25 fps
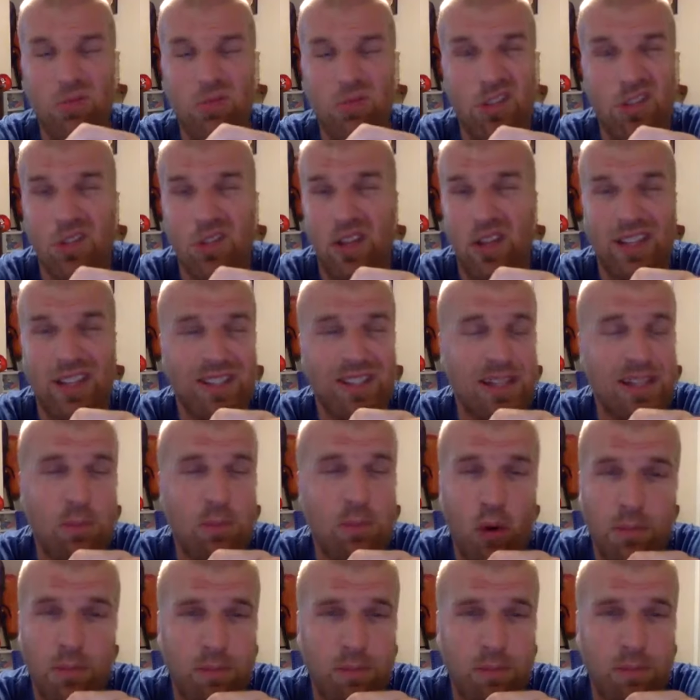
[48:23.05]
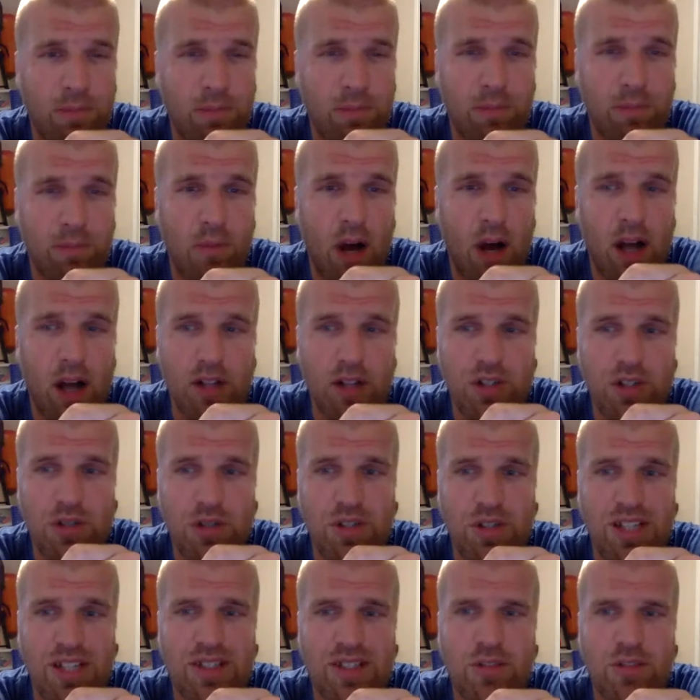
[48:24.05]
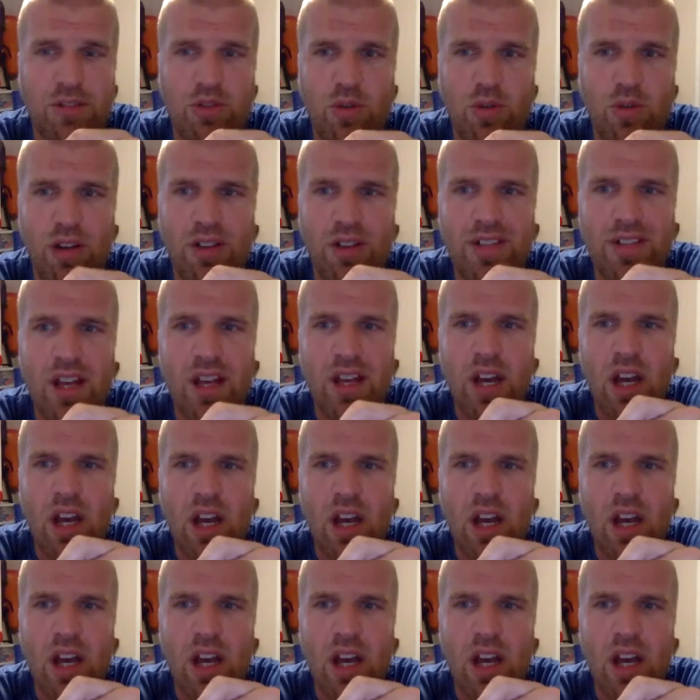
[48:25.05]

Would you like to see more jiu-jitsu drills?